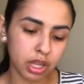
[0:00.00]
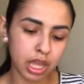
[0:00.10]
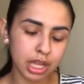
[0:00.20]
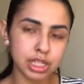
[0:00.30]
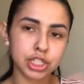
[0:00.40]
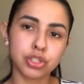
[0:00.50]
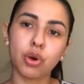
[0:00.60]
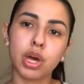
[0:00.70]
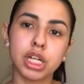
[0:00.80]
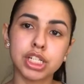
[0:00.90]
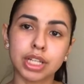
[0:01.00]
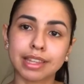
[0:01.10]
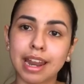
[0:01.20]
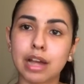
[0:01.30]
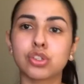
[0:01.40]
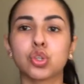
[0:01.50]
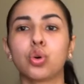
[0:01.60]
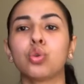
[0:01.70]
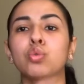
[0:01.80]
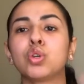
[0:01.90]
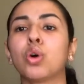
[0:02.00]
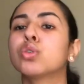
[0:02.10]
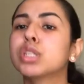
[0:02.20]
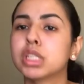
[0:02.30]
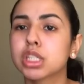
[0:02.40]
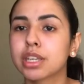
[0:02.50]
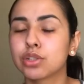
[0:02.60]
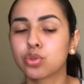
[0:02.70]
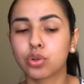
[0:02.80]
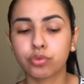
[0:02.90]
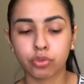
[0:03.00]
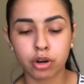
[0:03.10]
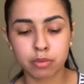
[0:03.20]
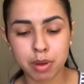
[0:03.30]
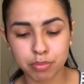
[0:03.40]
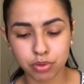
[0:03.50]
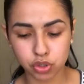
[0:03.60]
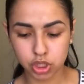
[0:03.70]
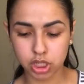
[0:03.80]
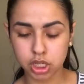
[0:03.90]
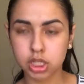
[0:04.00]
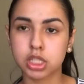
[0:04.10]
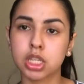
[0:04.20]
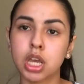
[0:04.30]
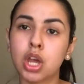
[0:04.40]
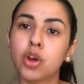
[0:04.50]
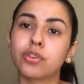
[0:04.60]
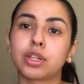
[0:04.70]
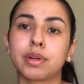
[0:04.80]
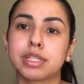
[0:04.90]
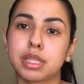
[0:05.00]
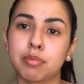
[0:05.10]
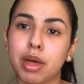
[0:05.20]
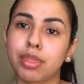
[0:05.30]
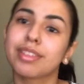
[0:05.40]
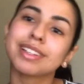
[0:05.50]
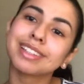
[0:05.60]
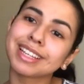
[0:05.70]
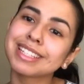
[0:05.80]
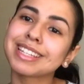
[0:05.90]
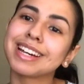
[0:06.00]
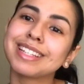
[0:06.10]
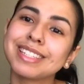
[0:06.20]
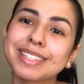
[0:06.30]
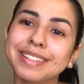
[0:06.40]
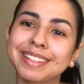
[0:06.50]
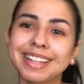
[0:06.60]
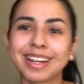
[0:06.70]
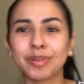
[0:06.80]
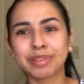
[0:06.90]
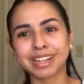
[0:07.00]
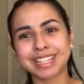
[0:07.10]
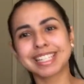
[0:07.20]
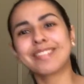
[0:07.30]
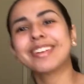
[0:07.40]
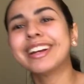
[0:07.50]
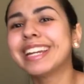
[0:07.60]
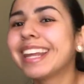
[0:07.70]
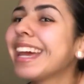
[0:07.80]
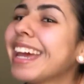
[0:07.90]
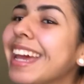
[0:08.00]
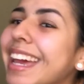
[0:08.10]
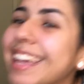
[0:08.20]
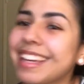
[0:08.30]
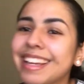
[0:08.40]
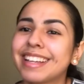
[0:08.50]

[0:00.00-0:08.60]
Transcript: And just go ahead and check that out so you'll see the schedule for my postings for the rest of the month. Thanks, guys. Hope you guys have a great day.